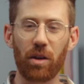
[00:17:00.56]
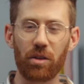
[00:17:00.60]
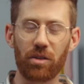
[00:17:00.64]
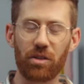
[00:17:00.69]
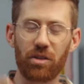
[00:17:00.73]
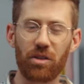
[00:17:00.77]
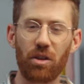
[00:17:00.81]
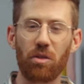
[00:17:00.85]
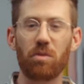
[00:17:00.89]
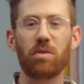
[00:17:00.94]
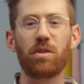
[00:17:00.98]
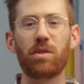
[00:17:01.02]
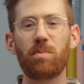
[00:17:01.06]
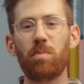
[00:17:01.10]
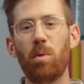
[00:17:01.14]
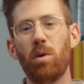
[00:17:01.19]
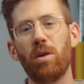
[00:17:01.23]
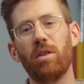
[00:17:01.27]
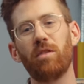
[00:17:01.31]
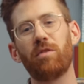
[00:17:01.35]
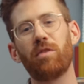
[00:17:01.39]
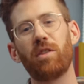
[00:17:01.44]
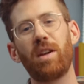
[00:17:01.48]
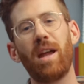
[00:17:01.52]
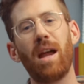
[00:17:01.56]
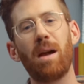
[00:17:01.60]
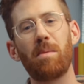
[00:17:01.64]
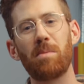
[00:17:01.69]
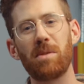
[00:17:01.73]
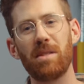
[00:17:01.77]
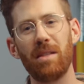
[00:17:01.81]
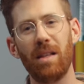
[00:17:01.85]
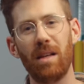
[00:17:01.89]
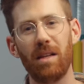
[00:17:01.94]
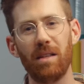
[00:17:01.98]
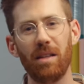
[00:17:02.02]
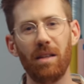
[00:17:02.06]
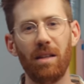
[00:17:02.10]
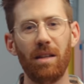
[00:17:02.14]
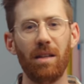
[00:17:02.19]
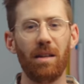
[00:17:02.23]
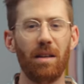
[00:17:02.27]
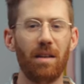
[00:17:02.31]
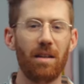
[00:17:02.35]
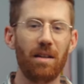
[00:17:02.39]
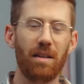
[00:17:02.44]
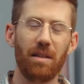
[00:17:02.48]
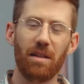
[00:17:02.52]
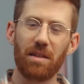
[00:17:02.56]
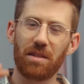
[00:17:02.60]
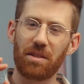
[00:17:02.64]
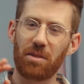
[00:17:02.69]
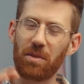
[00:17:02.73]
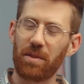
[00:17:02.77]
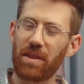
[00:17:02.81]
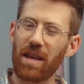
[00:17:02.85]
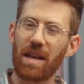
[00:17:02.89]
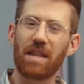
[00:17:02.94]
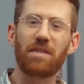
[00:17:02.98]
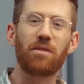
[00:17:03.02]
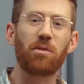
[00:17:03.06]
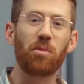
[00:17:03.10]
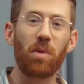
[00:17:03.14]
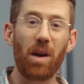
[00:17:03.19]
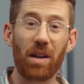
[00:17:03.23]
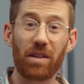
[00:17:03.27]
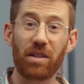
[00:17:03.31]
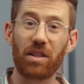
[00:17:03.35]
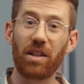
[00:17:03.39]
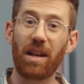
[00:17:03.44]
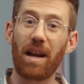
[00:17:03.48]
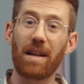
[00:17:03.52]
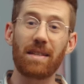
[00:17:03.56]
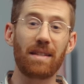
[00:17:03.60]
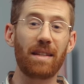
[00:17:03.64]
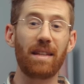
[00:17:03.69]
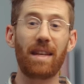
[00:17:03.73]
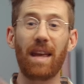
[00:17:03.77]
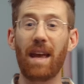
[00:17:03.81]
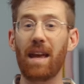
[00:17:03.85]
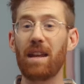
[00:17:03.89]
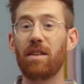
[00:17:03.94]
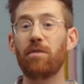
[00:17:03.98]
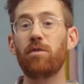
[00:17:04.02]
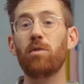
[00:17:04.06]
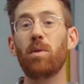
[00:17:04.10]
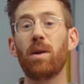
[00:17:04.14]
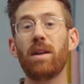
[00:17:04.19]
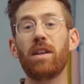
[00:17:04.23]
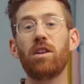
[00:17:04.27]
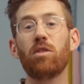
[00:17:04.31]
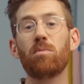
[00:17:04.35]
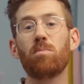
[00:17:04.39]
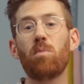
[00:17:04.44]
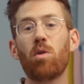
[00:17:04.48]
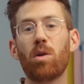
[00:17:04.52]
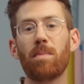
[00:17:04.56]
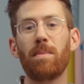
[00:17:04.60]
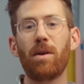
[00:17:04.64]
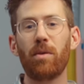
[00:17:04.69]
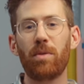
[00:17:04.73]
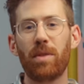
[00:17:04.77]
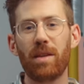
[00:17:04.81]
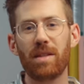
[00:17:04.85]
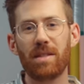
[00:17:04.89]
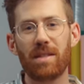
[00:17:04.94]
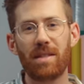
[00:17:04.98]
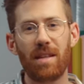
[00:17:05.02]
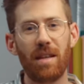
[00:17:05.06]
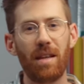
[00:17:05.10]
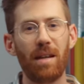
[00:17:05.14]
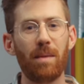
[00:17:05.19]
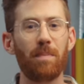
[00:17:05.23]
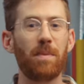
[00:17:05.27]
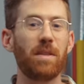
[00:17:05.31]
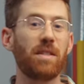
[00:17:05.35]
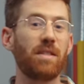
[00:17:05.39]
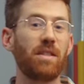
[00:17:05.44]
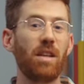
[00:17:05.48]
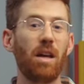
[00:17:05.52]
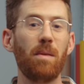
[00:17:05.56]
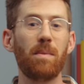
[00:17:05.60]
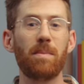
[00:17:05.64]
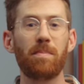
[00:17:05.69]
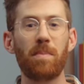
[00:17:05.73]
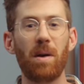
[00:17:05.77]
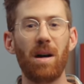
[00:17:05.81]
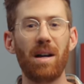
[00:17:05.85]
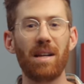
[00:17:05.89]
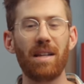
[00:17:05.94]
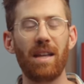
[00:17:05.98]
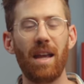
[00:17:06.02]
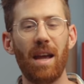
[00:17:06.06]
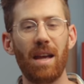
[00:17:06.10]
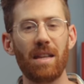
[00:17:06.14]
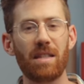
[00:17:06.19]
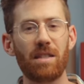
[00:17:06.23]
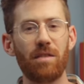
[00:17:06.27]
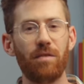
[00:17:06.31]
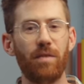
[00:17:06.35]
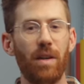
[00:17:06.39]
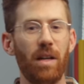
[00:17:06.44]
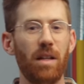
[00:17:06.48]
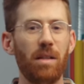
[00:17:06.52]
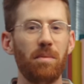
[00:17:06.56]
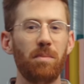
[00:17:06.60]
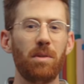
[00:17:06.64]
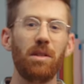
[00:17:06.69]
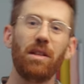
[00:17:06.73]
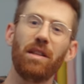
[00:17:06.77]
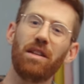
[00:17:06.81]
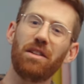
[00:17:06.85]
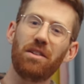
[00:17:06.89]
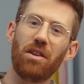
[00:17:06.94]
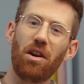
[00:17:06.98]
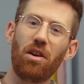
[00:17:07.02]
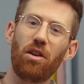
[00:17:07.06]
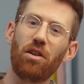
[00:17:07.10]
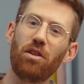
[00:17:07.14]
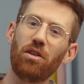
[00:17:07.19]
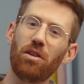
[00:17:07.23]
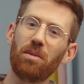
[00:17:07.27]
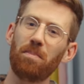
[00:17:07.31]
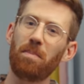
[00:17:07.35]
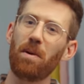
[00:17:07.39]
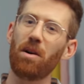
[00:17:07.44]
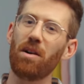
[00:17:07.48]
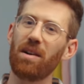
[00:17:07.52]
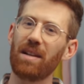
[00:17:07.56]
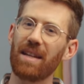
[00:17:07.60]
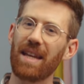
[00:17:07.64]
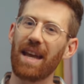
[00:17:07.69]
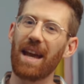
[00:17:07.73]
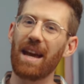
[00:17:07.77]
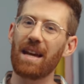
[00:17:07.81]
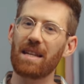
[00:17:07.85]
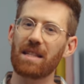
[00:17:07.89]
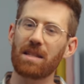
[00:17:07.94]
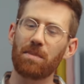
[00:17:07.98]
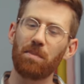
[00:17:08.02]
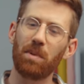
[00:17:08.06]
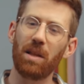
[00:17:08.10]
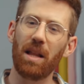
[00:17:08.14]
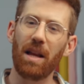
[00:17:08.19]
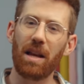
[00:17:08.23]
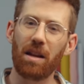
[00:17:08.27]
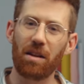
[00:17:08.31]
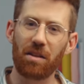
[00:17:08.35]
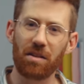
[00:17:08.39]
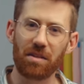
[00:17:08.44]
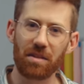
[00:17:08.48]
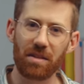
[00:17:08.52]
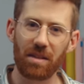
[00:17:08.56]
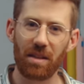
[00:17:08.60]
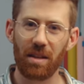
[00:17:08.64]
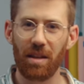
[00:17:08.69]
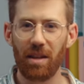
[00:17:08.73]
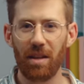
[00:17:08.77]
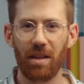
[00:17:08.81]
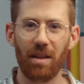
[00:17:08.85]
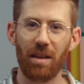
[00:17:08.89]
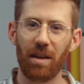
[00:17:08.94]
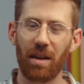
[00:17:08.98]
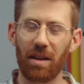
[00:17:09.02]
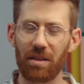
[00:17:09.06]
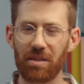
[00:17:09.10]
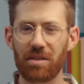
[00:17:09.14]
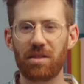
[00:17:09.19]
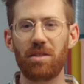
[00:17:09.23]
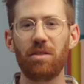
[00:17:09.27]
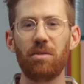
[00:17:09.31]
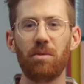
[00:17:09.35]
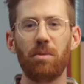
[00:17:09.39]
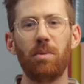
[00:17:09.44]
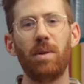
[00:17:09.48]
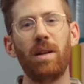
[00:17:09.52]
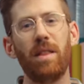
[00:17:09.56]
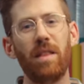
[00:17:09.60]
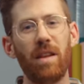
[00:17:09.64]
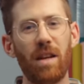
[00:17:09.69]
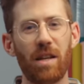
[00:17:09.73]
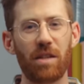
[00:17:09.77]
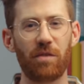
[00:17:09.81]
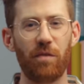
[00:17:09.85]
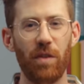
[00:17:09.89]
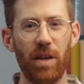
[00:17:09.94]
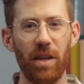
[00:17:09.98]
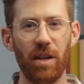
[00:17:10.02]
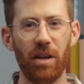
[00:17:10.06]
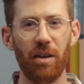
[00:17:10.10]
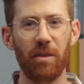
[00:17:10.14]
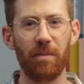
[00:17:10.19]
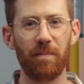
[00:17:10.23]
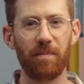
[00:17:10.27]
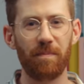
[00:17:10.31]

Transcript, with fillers: are so spoiled for cameras lately. So thanks for watching, guys. Again, if you want to hear more about this, hit up the Stalman Podcast, available in all podcast players, and I'll see you in the next video.